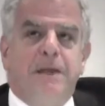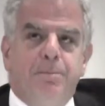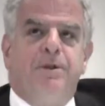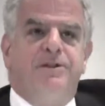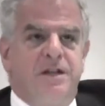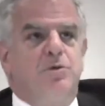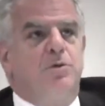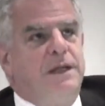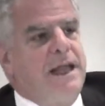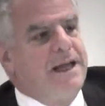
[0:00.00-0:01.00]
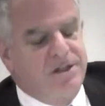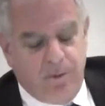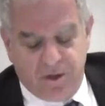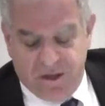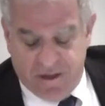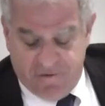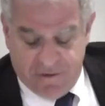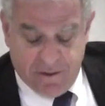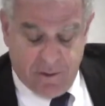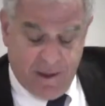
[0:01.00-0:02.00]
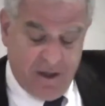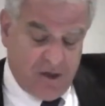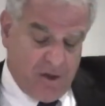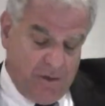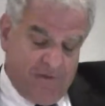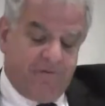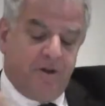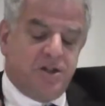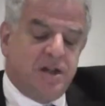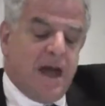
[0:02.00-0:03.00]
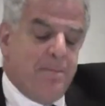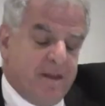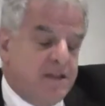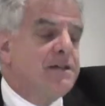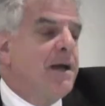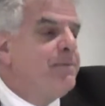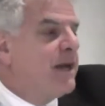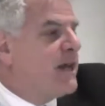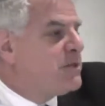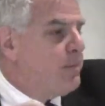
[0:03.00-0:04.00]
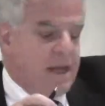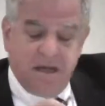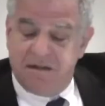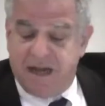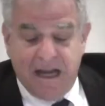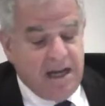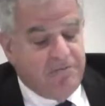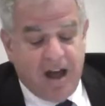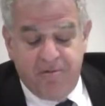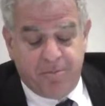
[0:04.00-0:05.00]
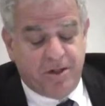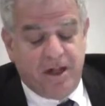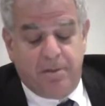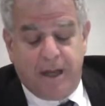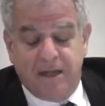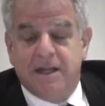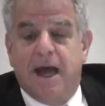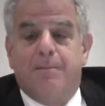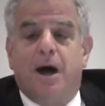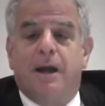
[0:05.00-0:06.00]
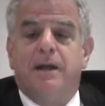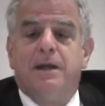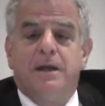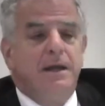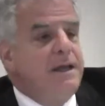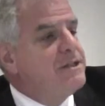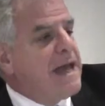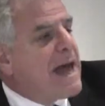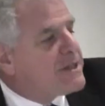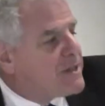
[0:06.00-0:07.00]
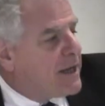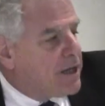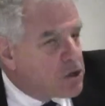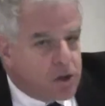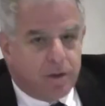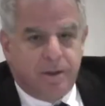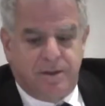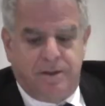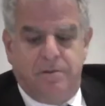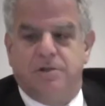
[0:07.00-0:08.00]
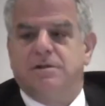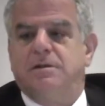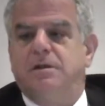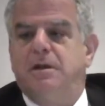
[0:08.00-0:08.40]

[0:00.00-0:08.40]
people didn't realize there was a difference between the two. The first type, and the type that I spend 95% of my time on, is asset insurance. Just